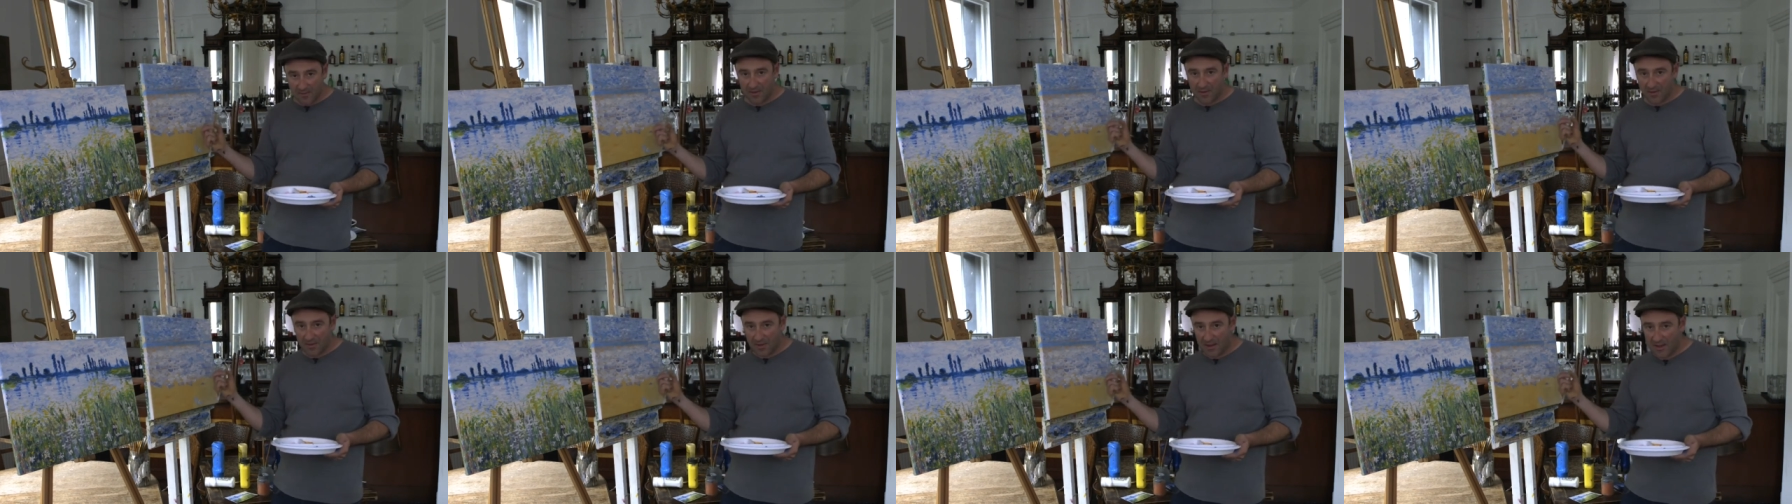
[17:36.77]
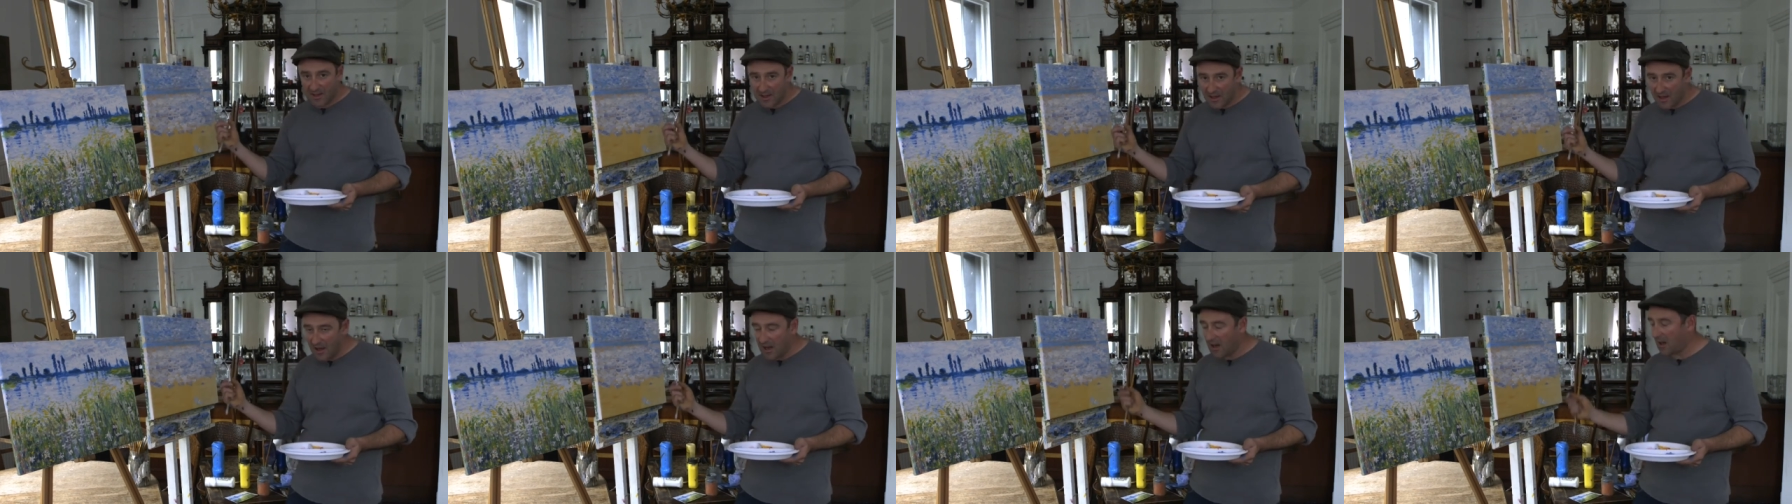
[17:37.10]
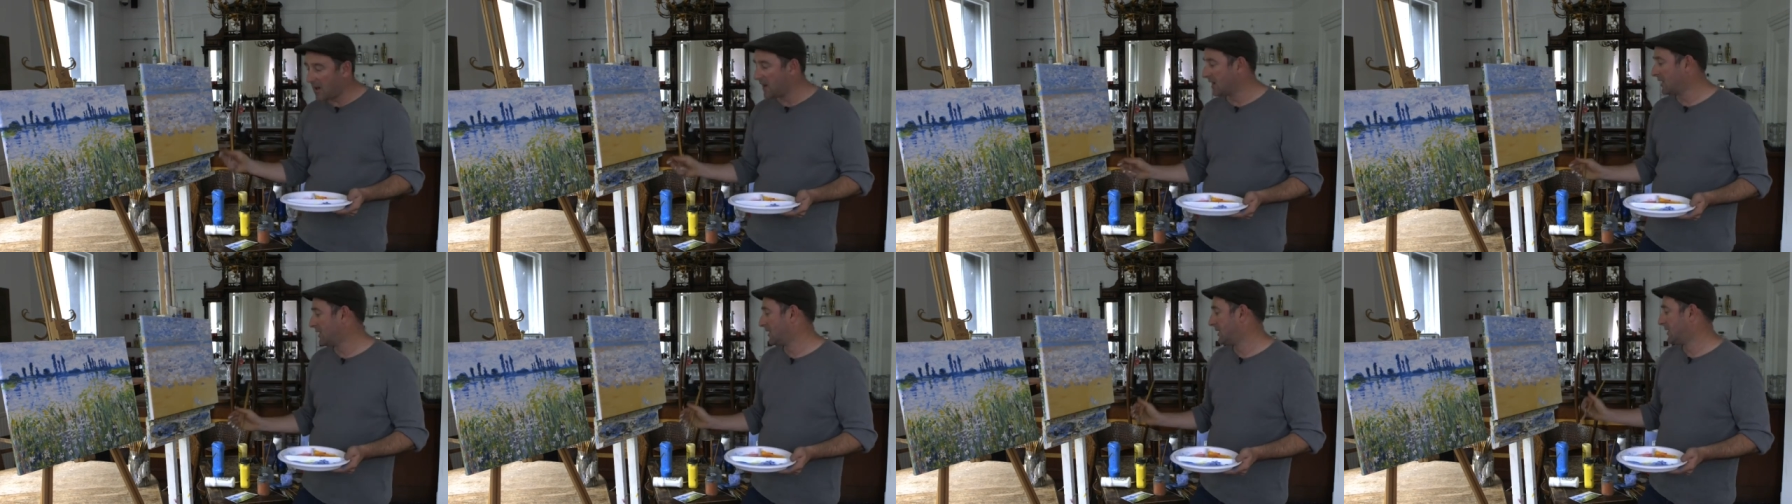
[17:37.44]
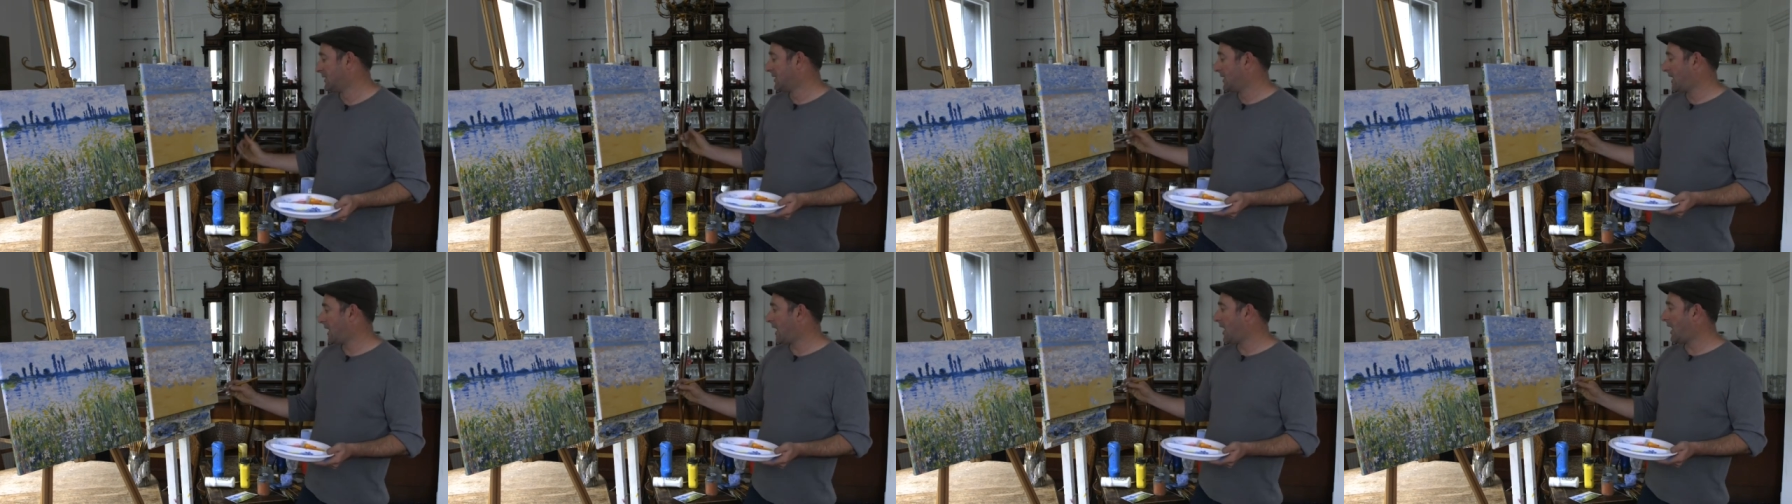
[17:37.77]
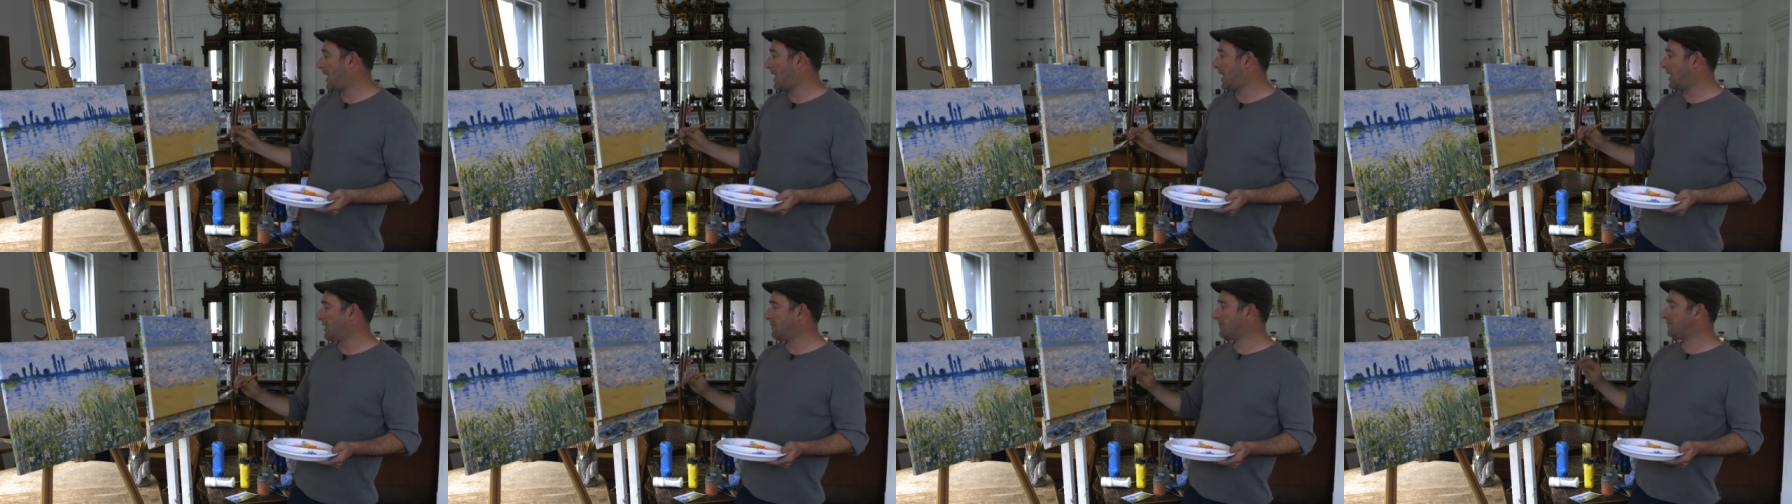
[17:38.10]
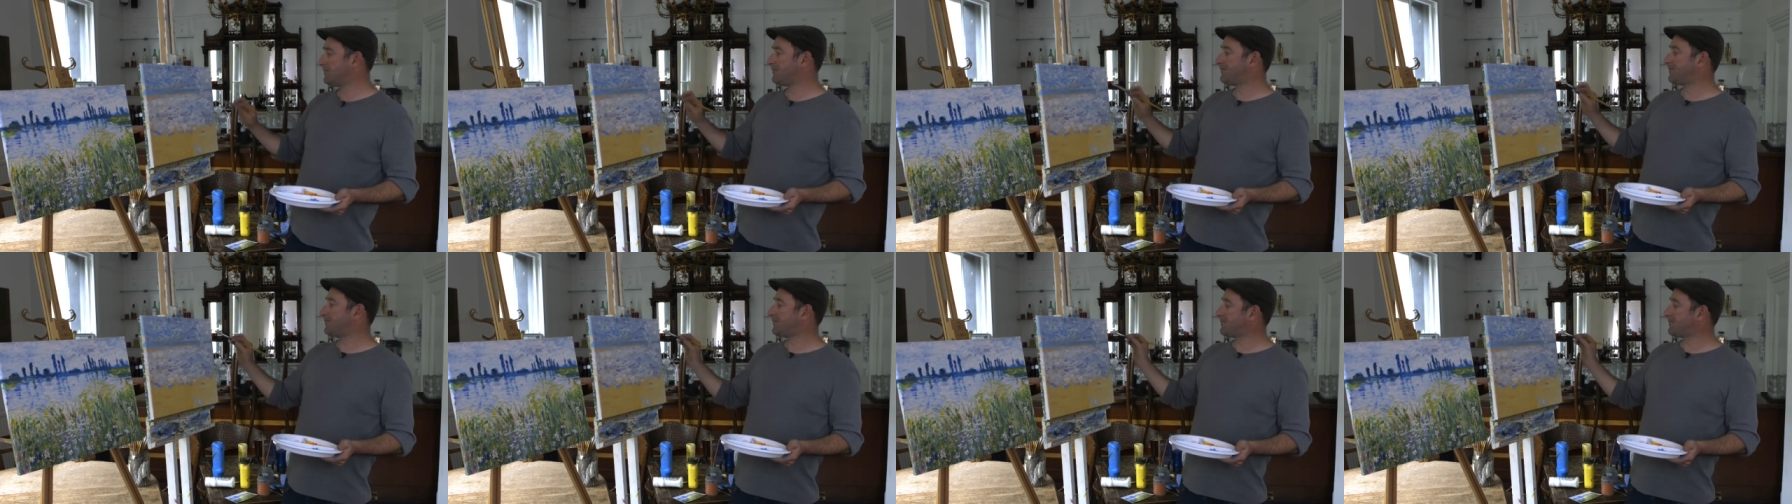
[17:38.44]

they're thicker. Um,